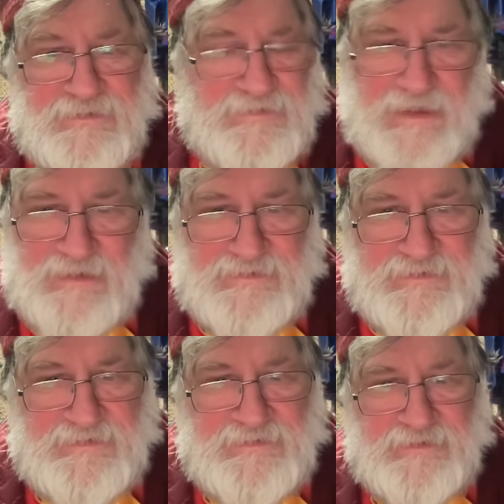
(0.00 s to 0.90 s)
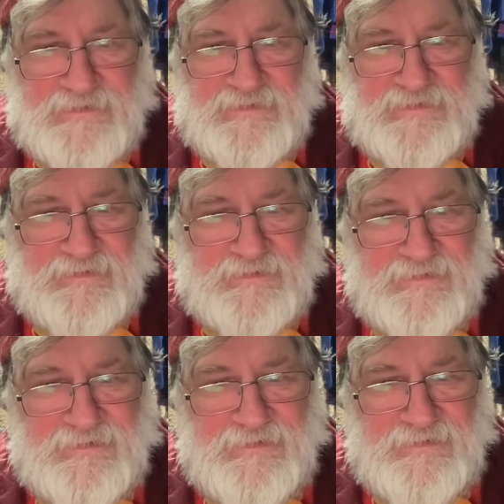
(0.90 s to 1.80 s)
Tice is just
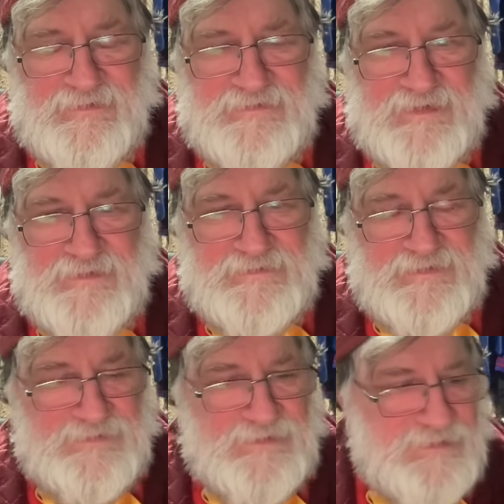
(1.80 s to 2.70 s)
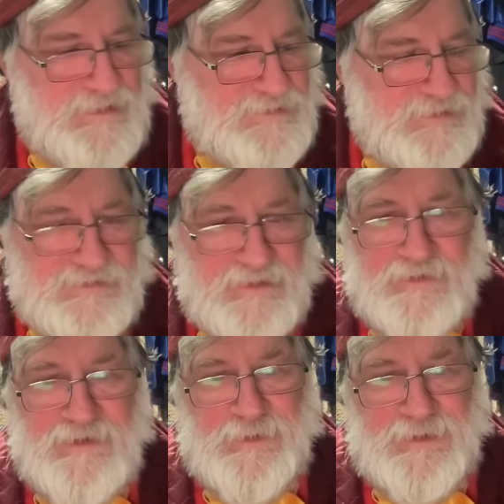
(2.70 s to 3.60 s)
the
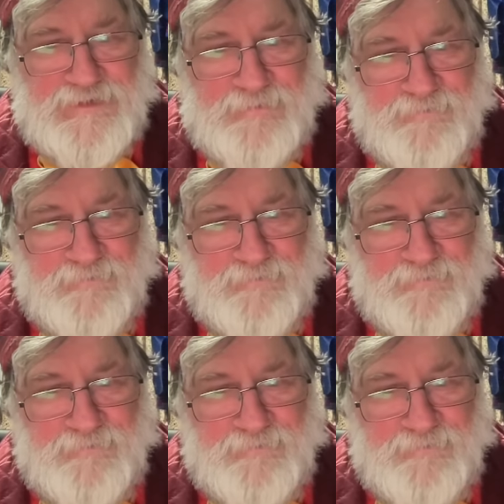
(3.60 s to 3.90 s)
Kermit